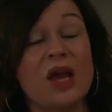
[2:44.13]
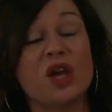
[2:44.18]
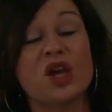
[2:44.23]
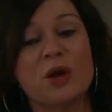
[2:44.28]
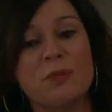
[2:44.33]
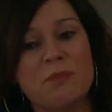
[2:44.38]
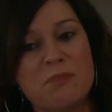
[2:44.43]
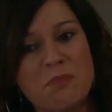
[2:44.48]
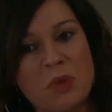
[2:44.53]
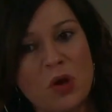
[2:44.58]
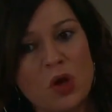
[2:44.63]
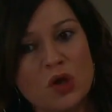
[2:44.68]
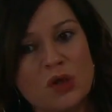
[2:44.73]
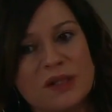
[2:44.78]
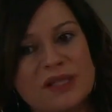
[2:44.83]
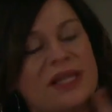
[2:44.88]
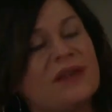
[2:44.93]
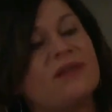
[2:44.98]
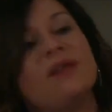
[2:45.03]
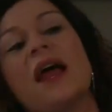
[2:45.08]

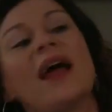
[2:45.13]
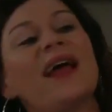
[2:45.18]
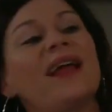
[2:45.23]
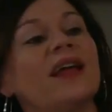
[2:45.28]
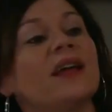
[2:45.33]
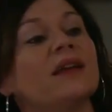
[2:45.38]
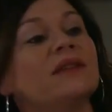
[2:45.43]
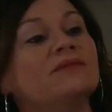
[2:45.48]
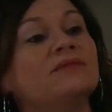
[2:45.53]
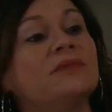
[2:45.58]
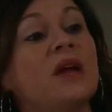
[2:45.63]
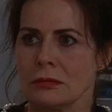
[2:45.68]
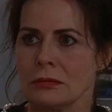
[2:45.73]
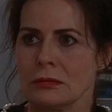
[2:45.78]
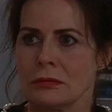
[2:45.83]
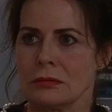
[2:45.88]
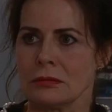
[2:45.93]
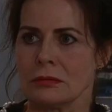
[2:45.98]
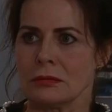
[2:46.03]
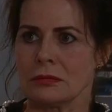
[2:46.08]
Compulsive liar.
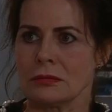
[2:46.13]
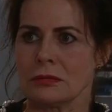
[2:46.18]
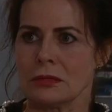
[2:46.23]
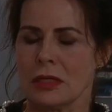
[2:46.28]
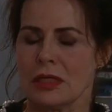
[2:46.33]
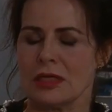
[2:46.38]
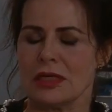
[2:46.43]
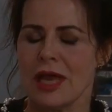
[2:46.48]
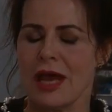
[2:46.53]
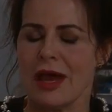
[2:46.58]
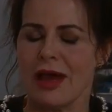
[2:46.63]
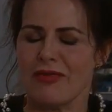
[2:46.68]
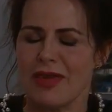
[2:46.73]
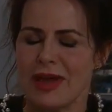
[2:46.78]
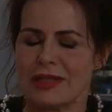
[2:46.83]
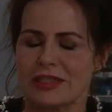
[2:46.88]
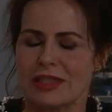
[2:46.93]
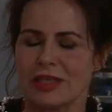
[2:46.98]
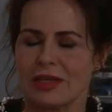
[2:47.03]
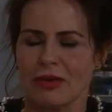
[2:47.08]
Destructive. Yeah,
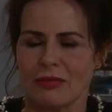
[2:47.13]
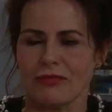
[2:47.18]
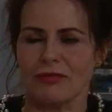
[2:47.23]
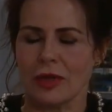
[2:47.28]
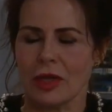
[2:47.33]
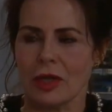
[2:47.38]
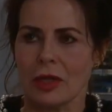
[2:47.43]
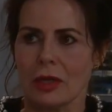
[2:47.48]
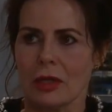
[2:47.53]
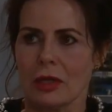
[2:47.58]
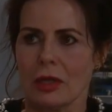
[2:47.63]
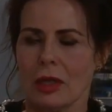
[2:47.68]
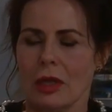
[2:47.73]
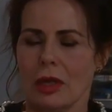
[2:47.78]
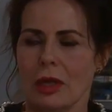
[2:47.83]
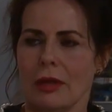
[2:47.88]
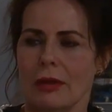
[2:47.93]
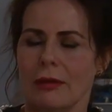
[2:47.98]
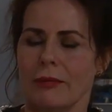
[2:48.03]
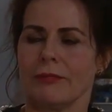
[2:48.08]
that's enough.
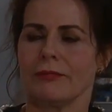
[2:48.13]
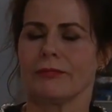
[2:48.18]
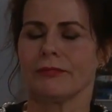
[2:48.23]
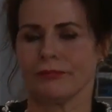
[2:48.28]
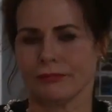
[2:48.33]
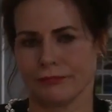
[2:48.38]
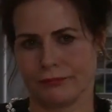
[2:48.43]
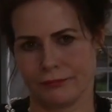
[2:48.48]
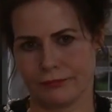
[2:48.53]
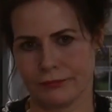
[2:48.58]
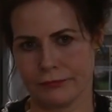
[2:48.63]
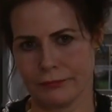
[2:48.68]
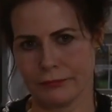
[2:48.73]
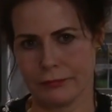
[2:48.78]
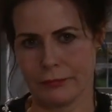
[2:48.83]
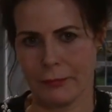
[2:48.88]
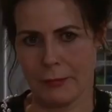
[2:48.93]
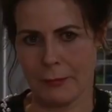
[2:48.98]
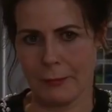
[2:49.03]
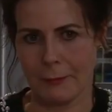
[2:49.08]
Vindictive. I mean,